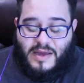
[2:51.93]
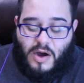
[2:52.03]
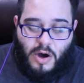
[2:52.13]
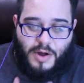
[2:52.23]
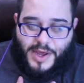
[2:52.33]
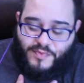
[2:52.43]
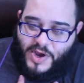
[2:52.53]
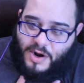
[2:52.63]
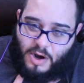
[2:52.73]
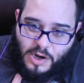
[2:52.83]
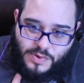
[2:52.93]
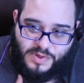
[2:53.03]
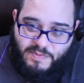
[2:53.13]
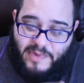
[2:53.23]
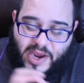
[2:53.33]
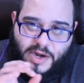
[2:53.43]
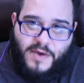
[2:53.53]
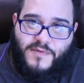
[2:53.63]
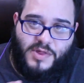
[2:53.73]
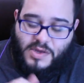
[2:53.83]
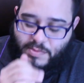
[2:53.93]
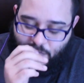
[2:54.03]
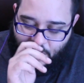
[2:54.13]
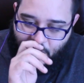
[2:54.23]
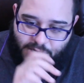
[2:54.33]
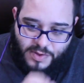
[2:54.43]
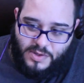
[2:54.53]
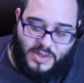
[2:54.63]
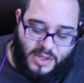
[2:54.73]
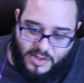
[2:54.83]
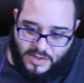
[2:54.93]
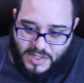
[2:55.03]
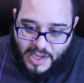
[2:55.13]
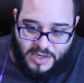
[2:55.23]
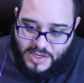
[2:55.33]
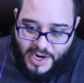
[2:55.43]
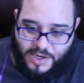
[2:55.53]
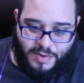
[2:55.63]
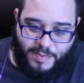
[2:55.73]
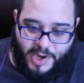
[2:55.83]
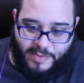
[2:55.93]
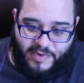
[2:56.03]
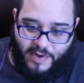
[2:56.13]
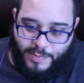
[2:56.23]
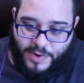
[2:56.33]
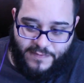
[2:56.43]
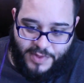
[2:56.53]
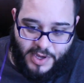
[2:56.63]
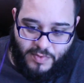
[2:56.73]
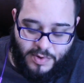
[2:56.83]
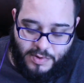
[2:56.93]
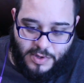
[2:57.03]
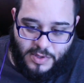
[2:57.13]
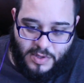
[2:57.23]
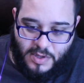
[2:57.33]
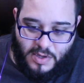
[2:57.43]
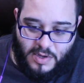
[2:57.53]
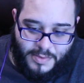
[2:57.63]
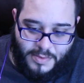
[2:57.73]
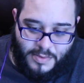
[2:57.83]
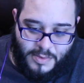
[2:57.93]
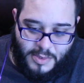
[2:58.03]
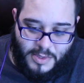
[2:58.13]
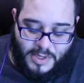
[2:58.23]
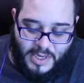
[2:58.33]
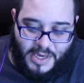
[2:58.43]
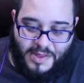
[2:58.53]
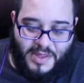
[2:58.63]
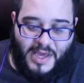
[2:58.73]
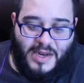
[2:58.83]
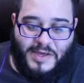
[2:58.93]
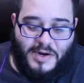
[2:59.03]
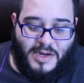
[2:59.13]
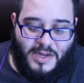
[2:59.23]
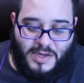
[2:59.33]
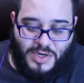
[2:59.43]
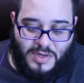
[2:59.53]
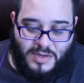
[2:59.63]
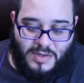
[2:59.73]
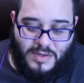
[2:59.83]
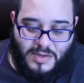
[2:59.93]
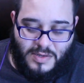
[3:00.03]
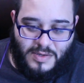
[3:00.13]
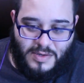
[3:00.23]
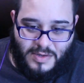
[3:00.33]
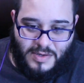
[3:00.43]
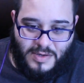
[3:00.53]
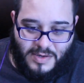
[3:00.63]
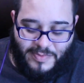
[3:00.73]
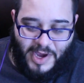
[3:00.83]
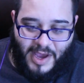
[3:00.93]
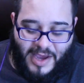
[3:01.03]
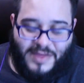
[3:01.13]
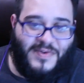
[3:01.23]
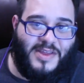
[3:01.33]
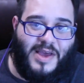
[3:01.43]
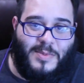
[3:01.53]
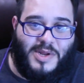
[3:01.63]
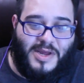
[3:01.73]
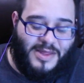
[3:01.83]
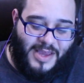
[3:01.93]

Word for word: Oh, that Red Hawk was magnificent, bro. I just that, they that just reminded me how beautiful that one was. Isn't that literally by activating that ability?